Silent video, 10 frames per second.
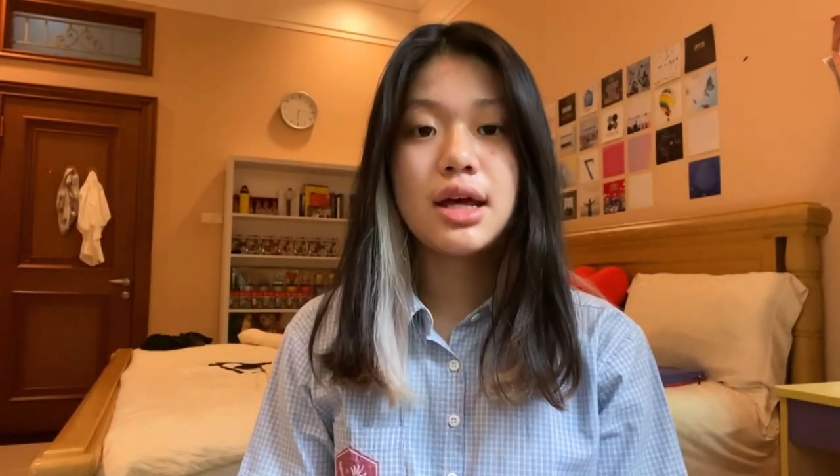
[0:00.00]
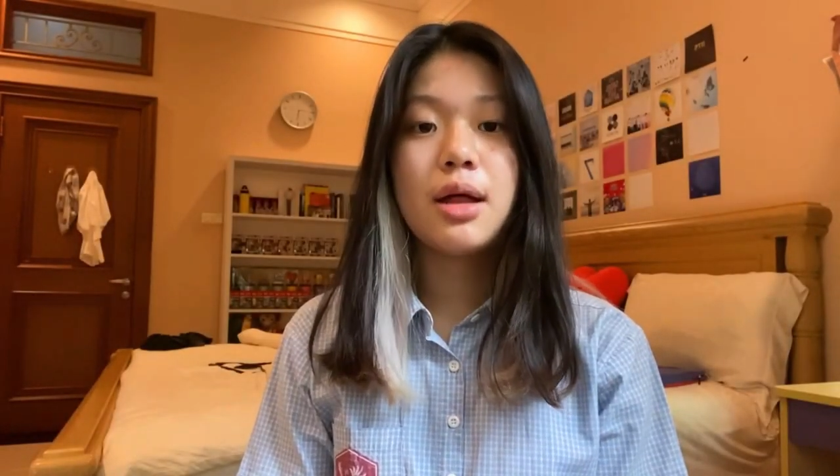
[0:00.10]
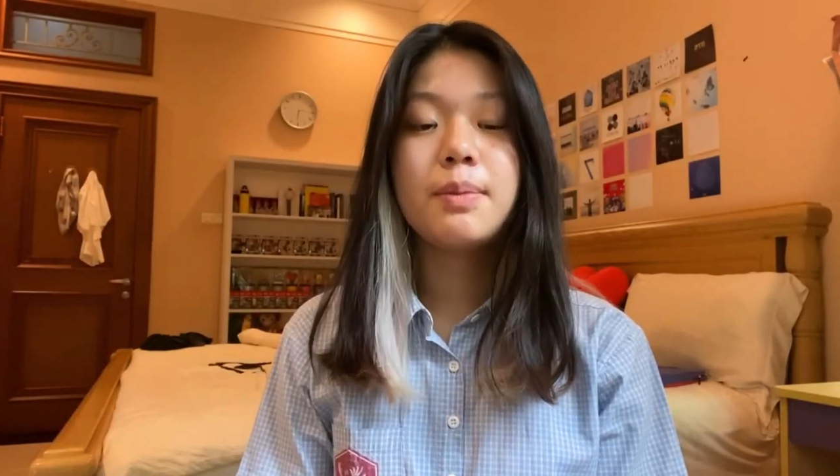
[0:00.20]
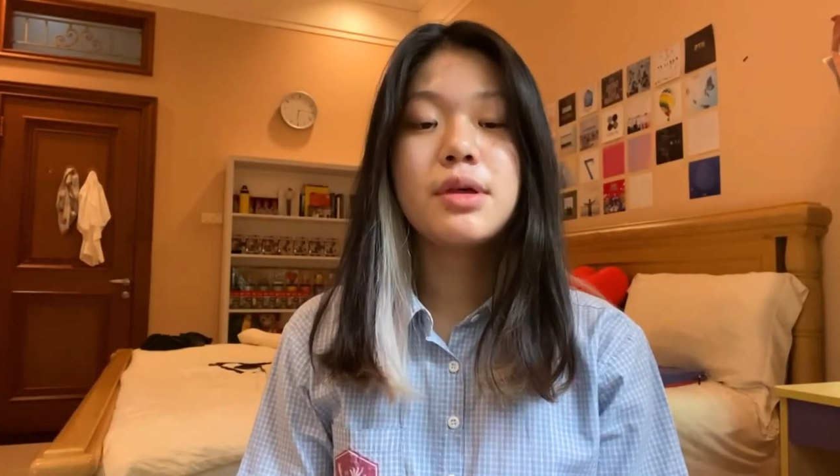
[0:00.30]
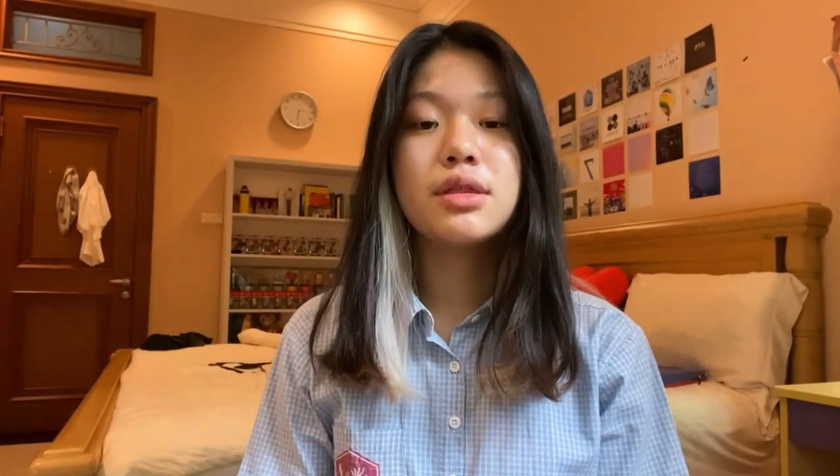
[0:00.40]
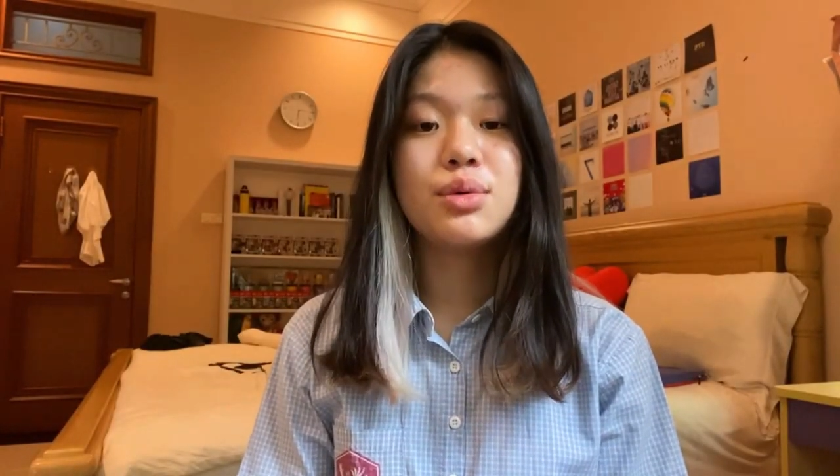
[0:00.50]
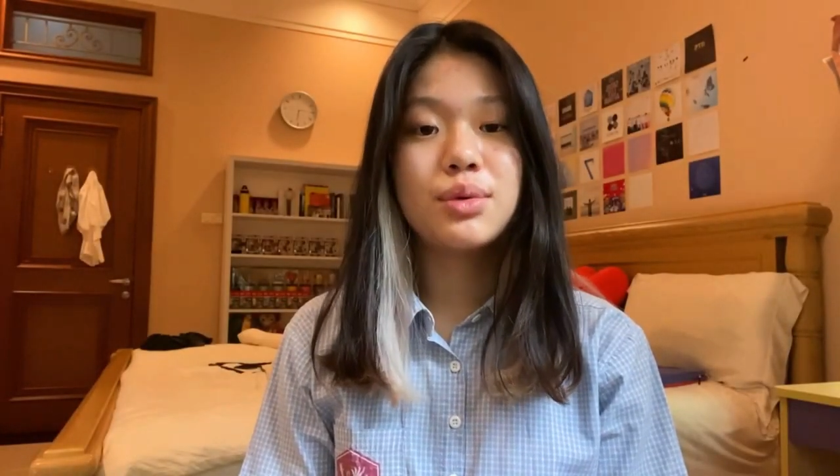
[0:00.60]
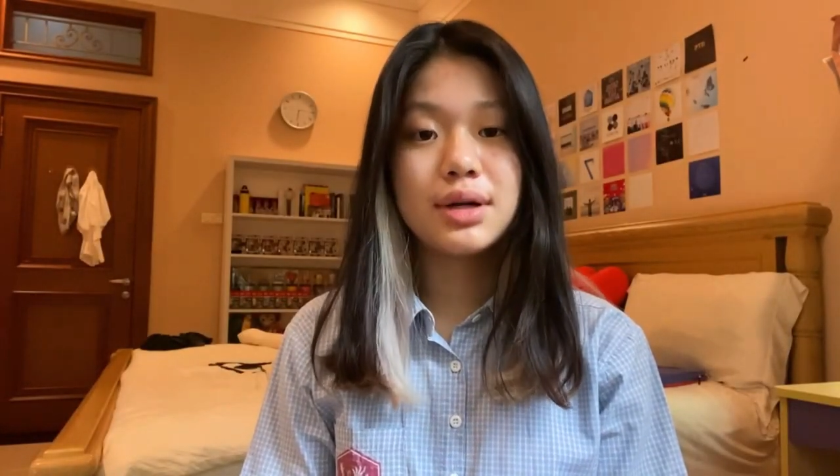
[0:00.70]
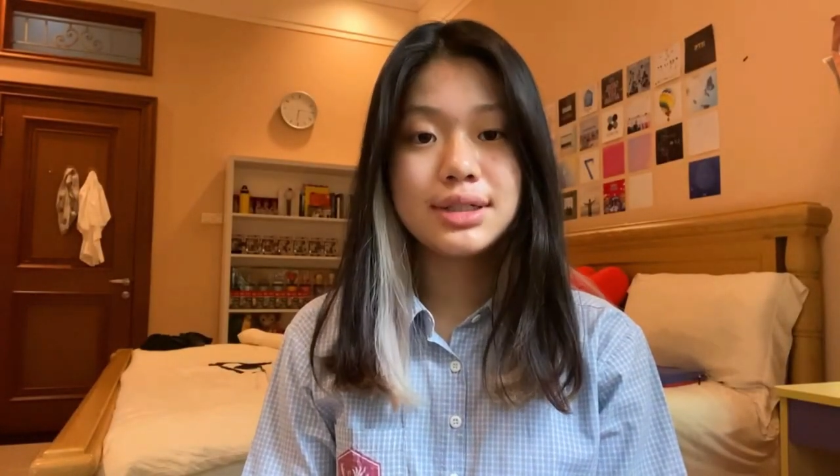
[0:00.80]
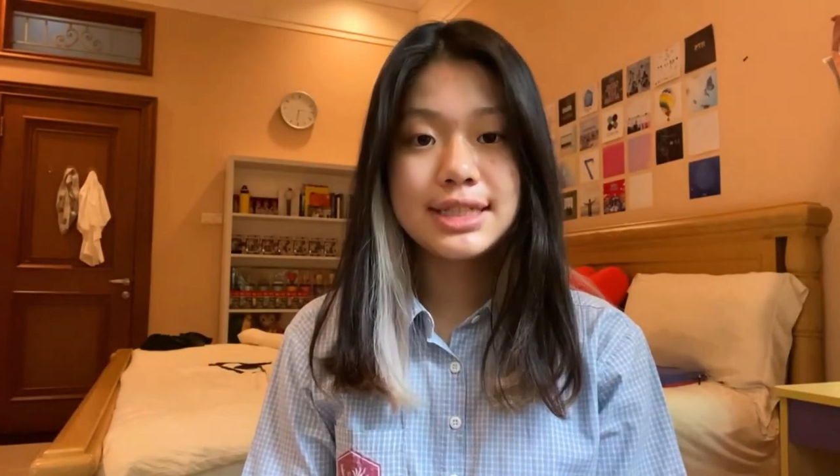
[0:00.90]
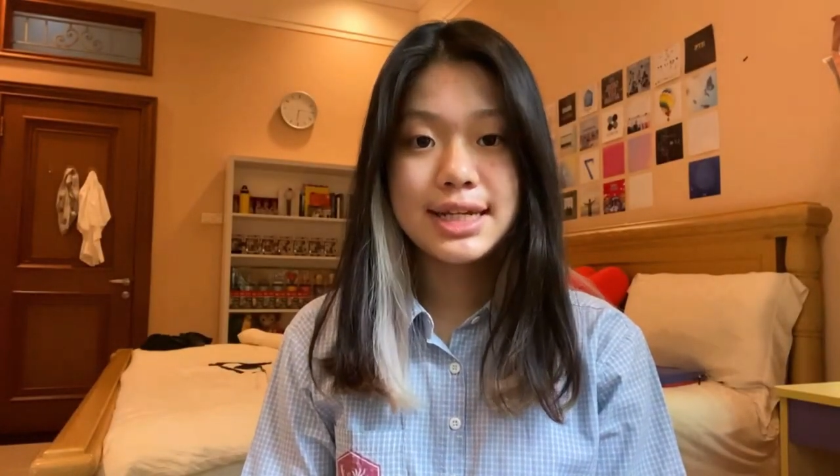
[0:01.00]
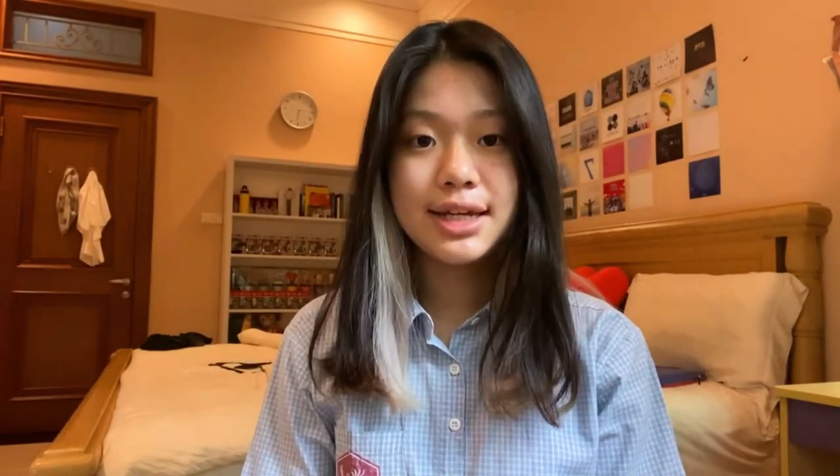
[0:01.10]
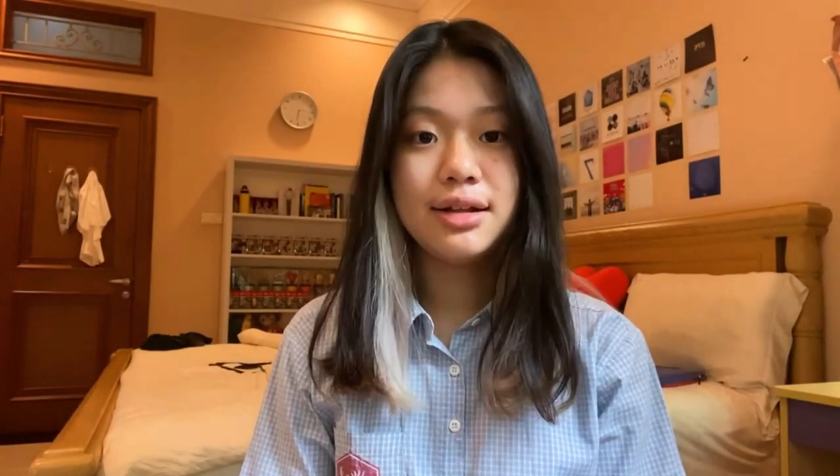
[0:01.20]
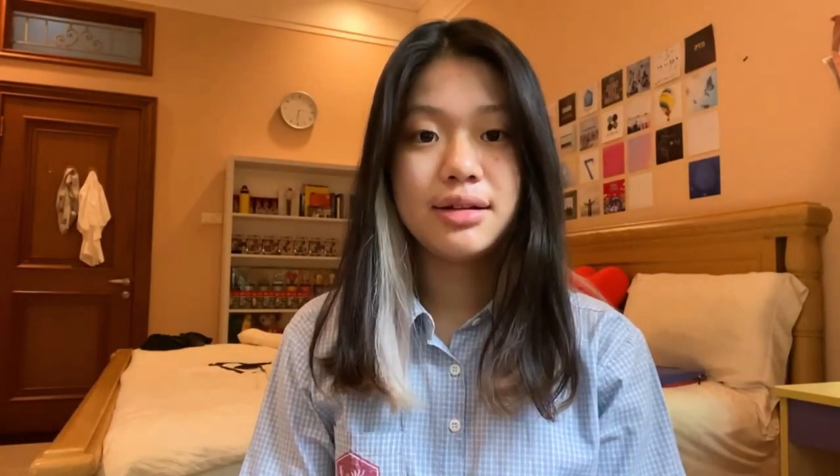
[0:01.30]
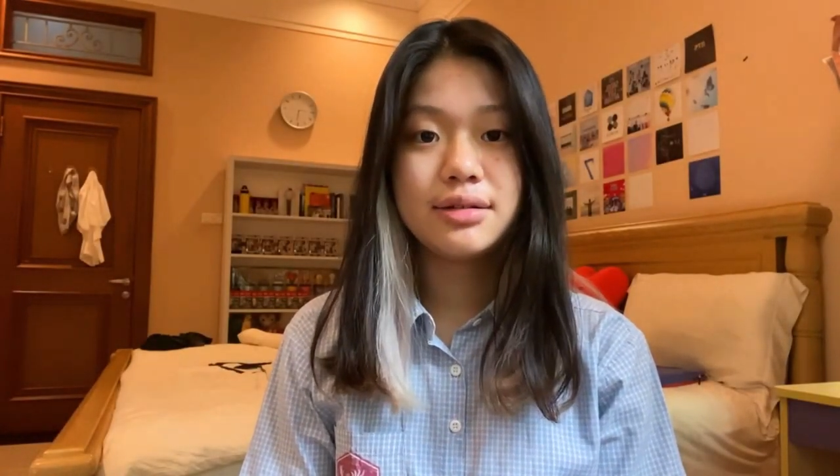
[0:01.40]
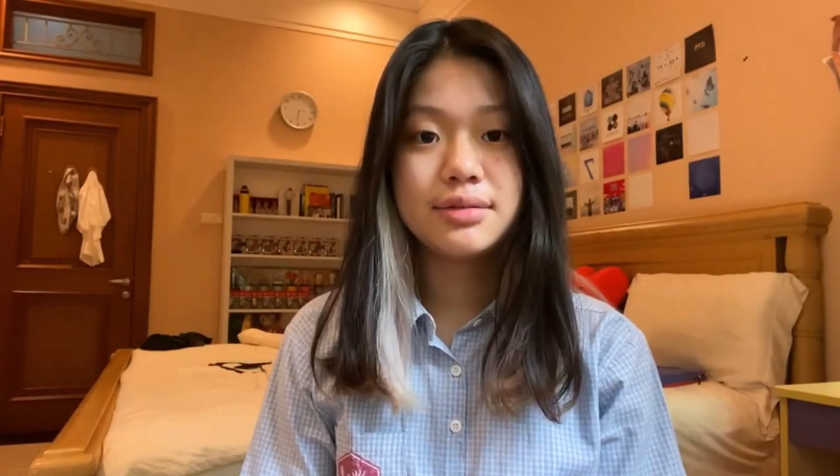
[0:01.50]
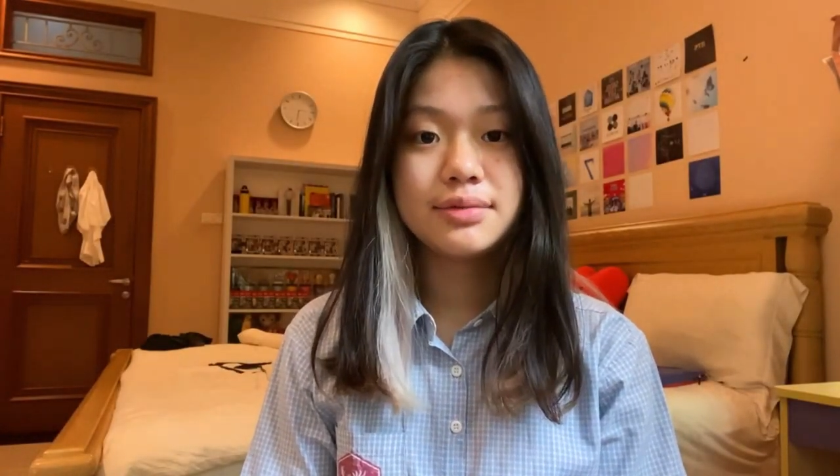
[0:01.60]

helping the world heal.